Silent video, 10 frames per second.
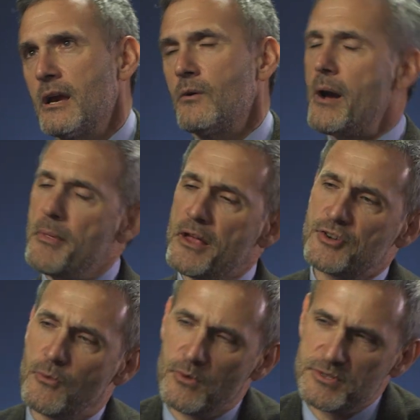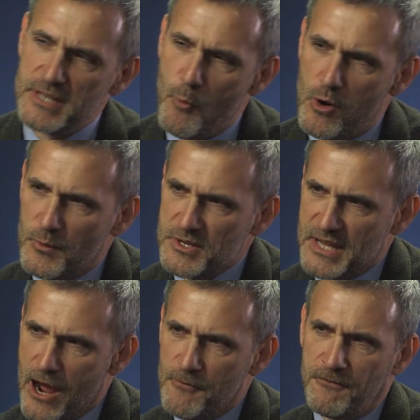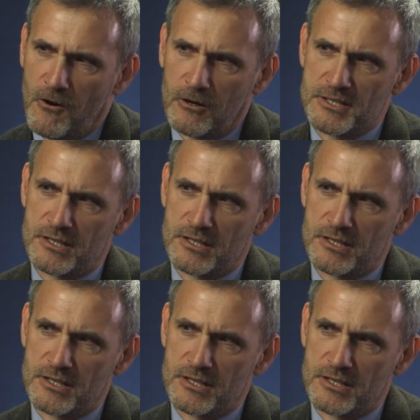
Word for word: Well, I'm not sure. Say more. When you say how far, well, I